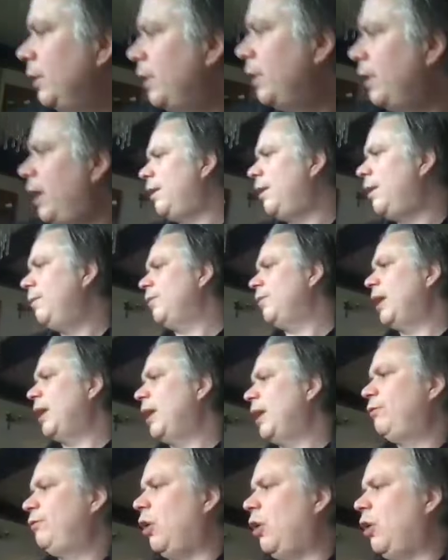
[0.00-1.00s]

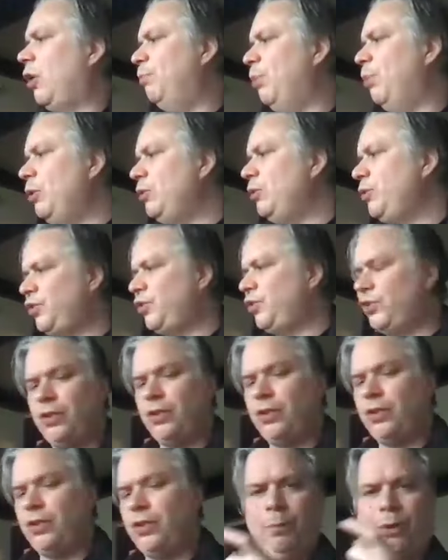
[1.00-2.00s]
I've got a buzz
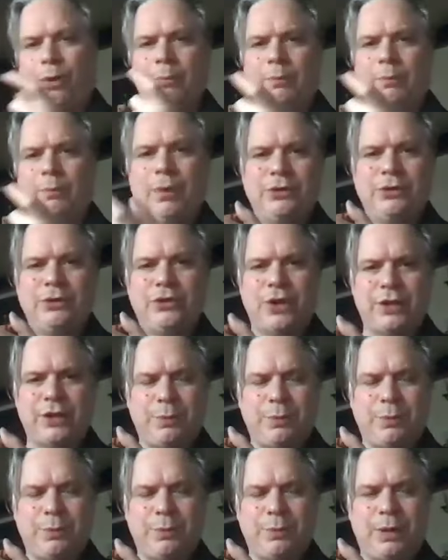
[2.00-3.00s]
stop on my
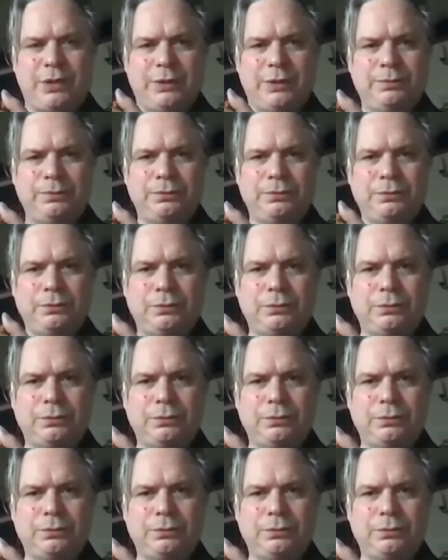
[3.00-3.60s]
Jazzmaster.